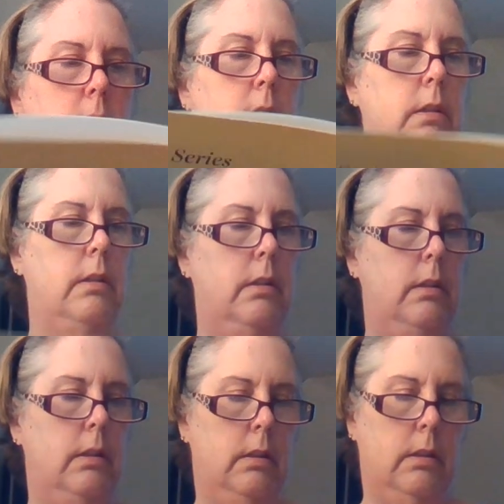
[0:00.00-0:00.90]

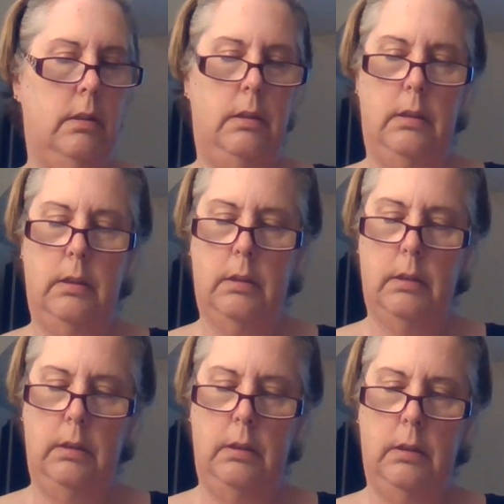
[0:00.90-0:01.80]

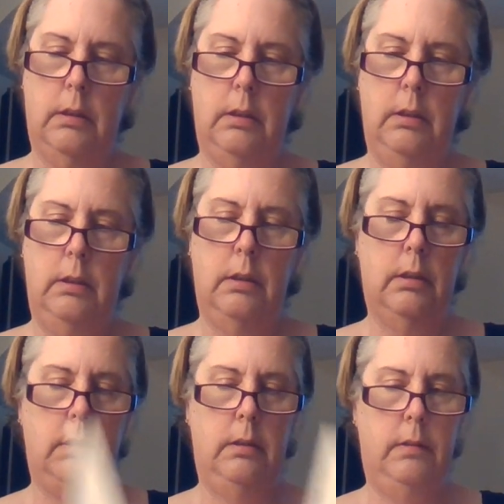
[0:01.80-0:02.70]

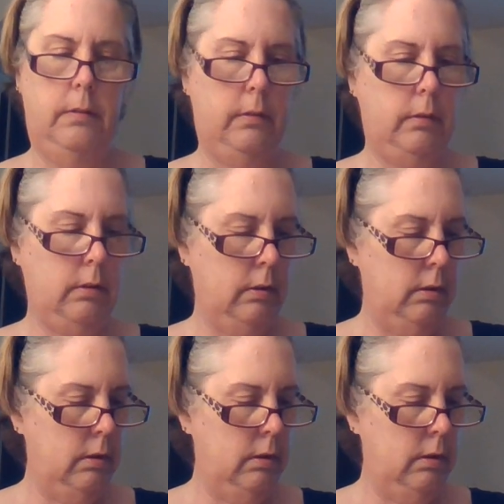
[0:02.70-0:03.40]
Nobody speaks.